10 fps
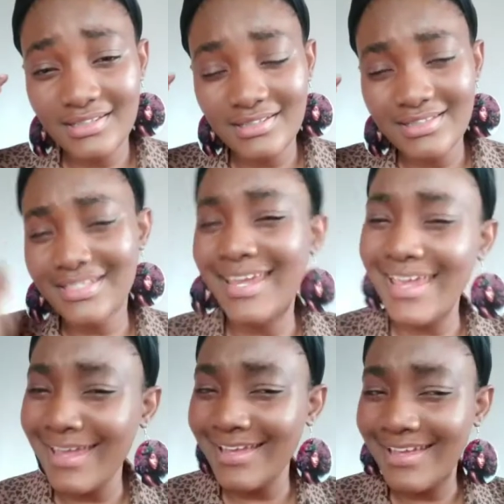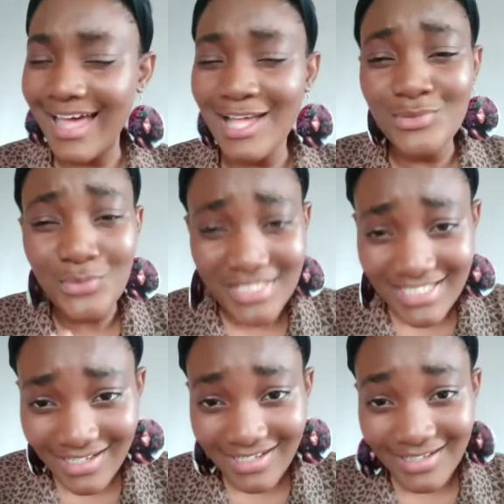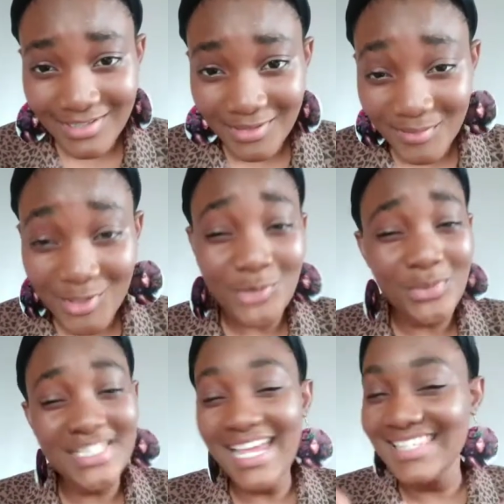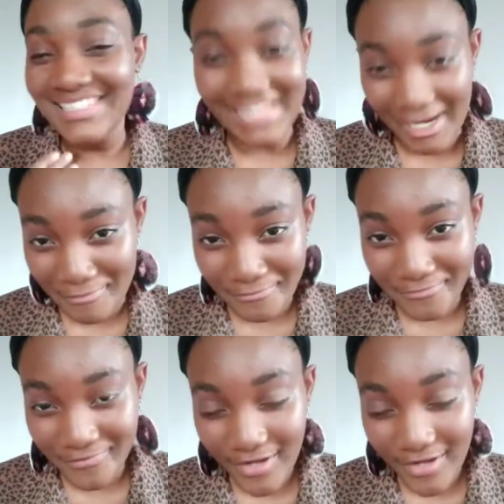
the hair has water, because water is life.